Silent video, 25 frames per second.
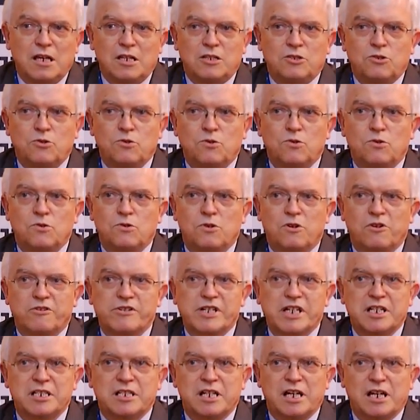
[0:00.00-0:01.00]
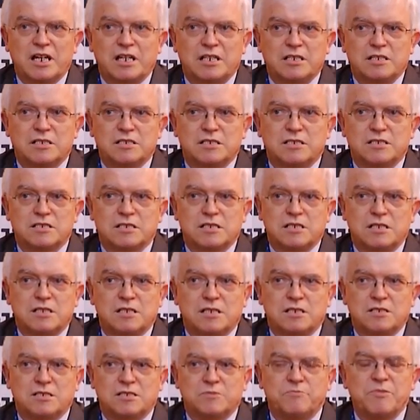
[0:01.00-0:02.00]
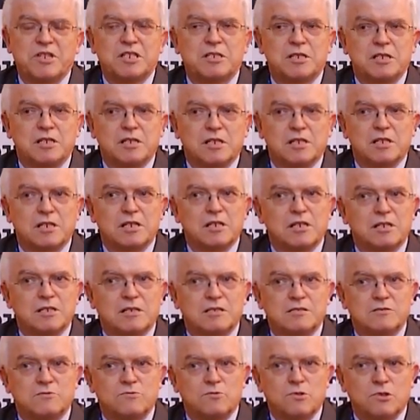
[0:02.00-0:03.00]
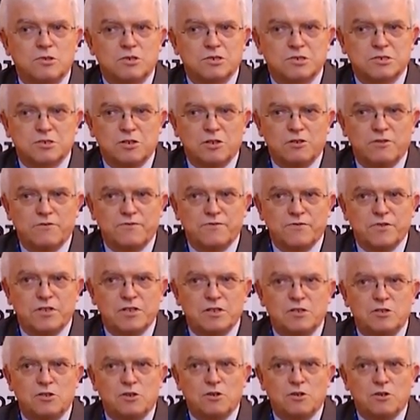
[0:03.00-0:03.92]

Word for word: to organize uh, this meeting here in Warsaw in